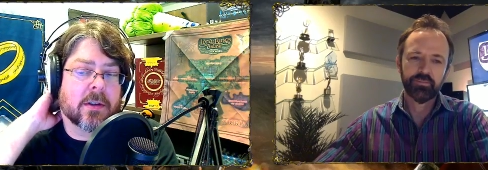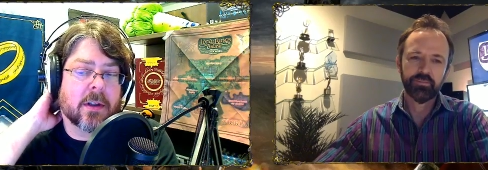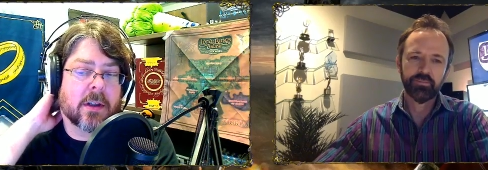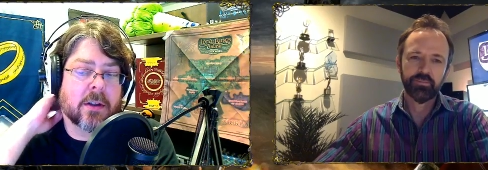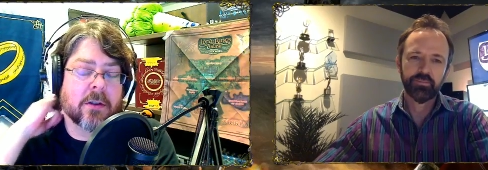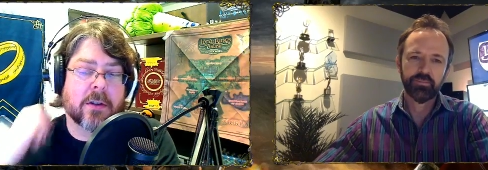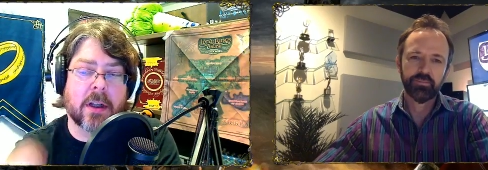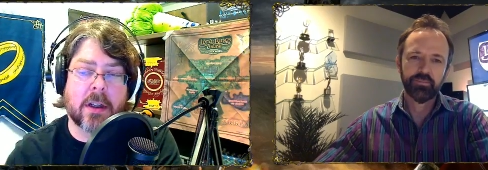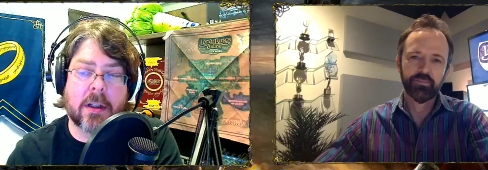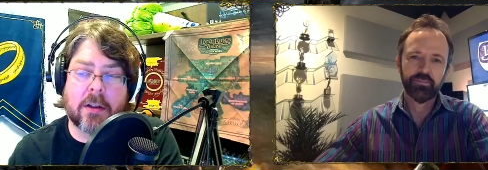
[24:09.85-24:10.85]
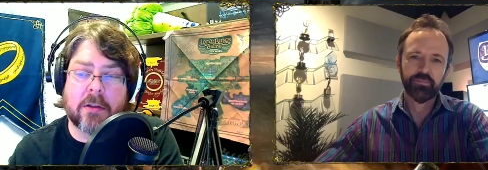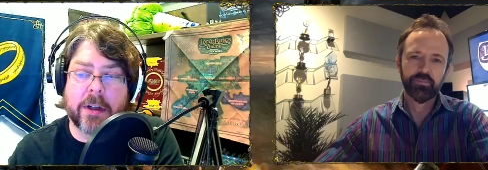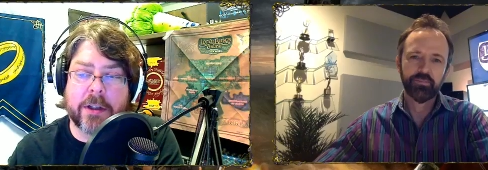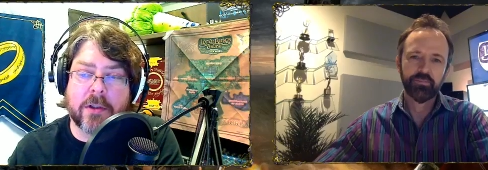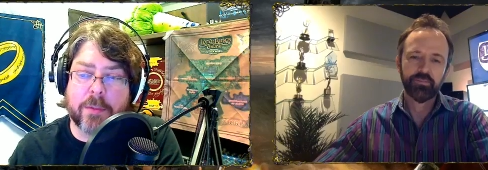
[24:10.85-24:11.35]
Speaker 1: in your 10 year
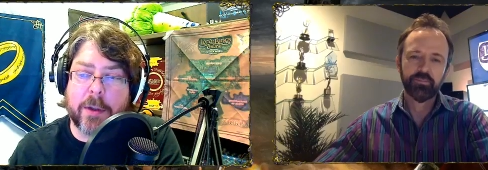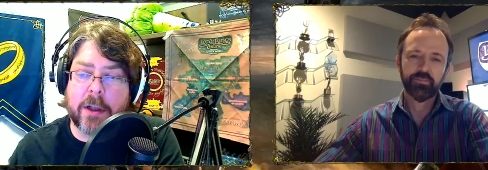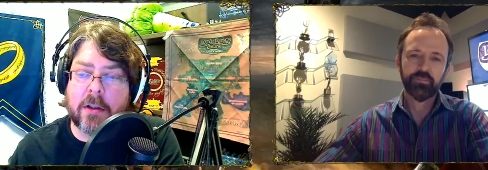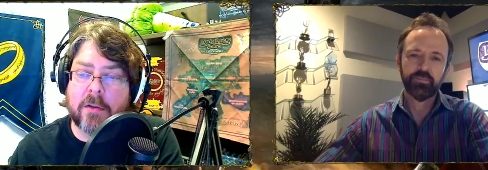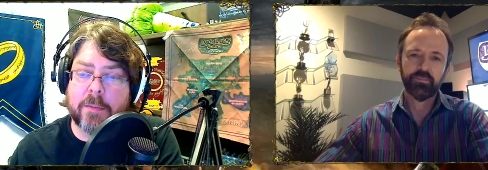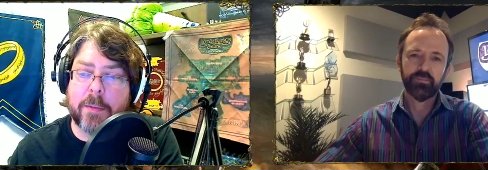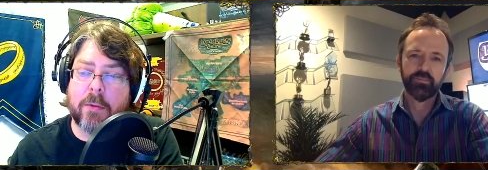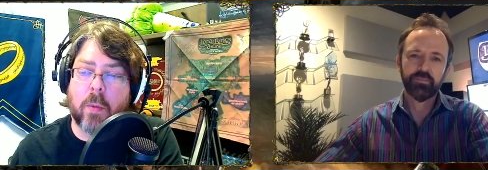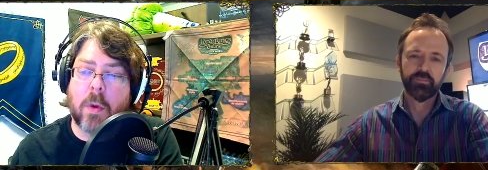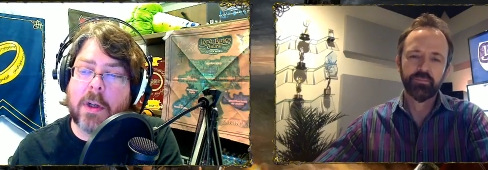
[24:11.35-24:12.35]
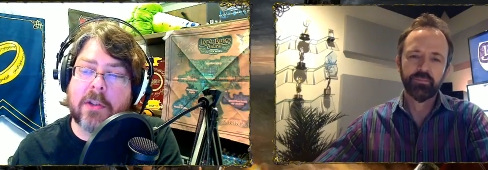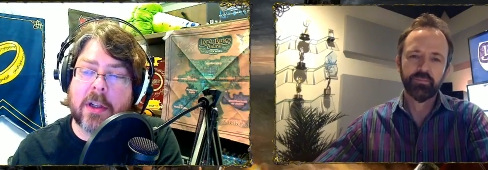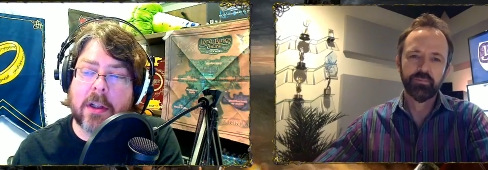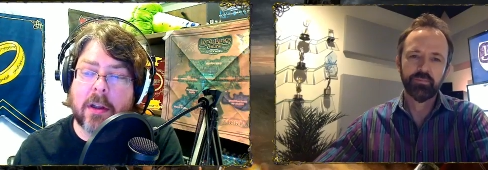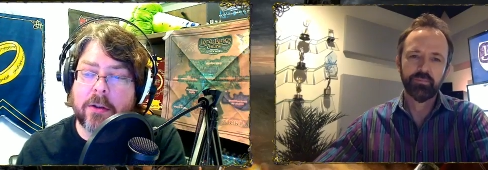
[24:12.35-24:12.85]
retrospective, but what is
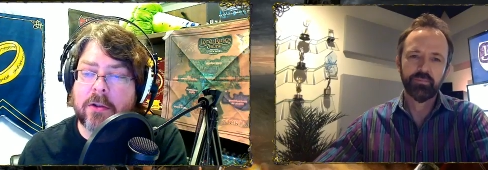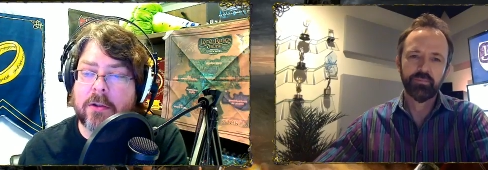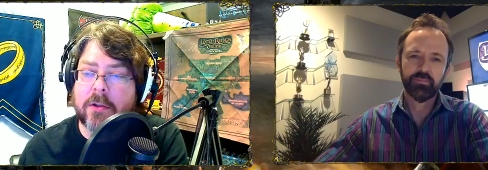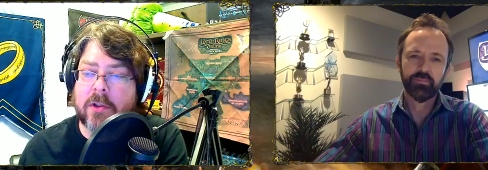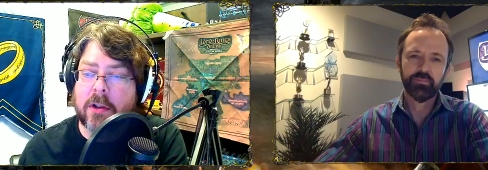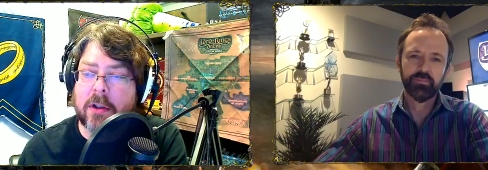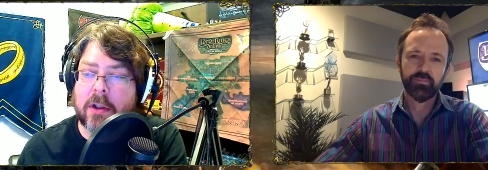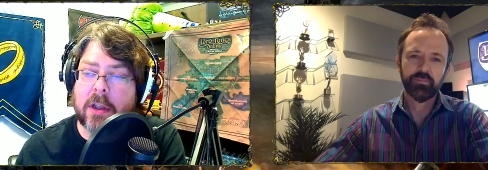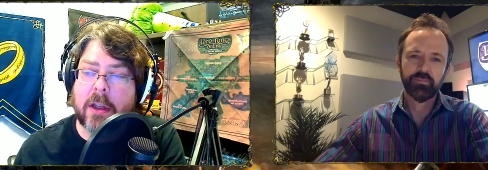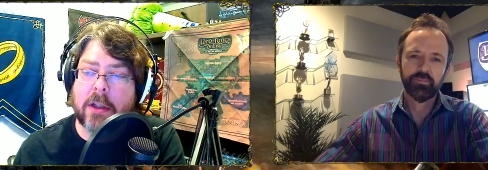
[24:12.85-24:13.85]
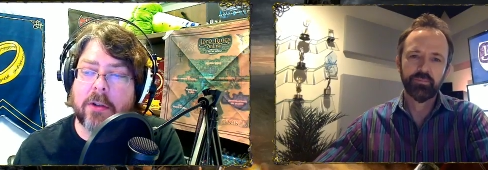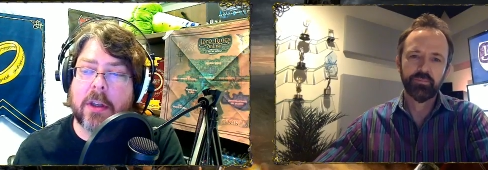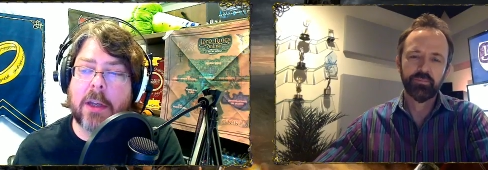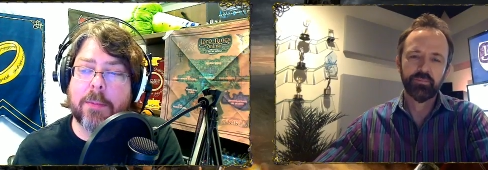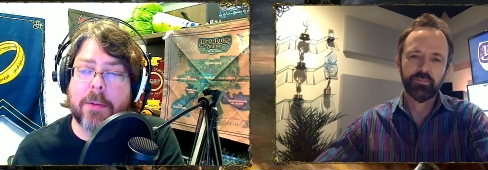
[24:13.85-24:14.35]
a Lotro song that you
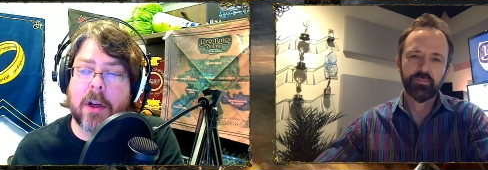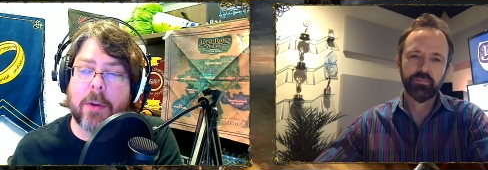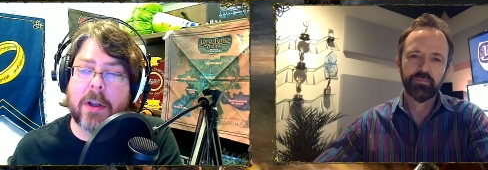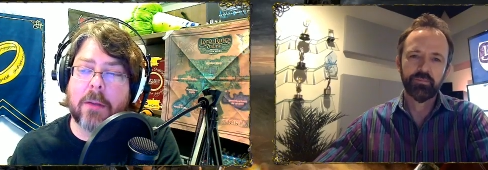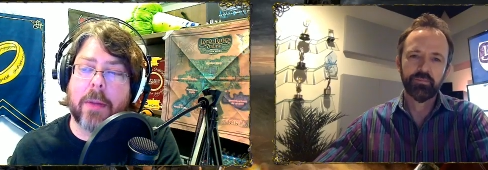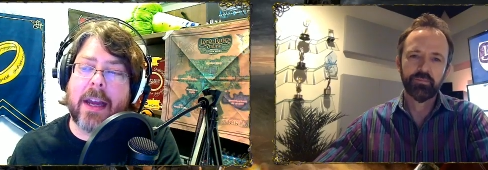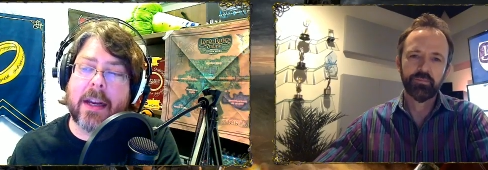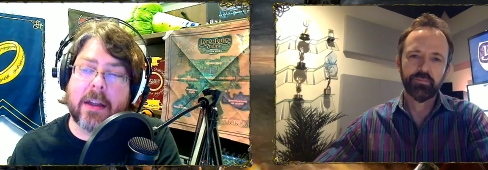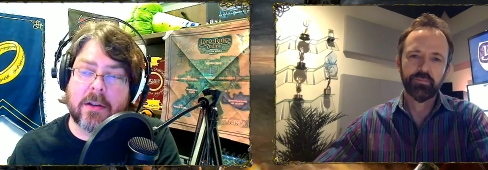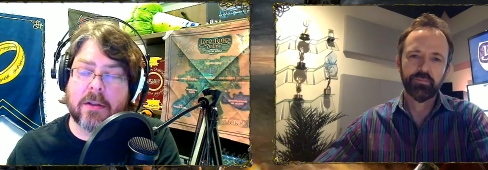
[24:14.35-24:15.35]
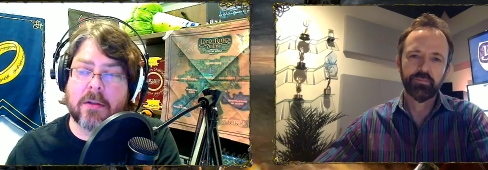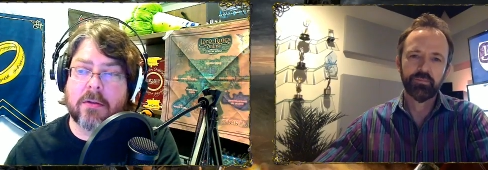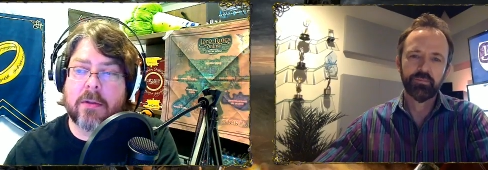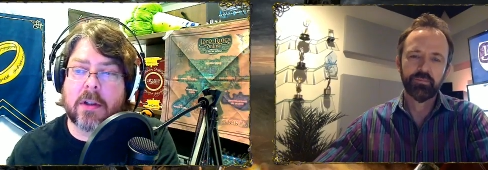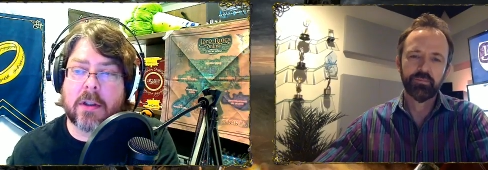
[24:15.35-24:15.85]
keep going back to
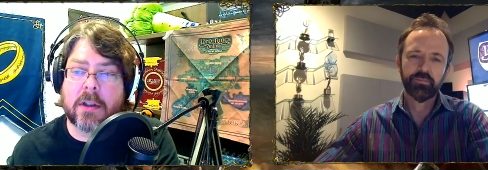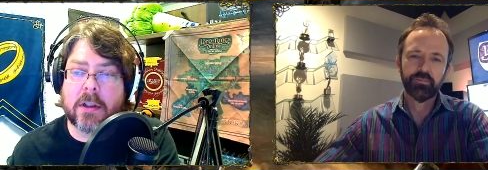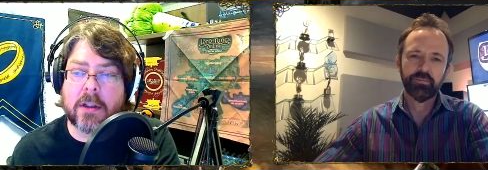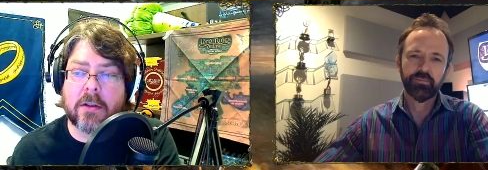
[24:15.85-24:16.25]
uh,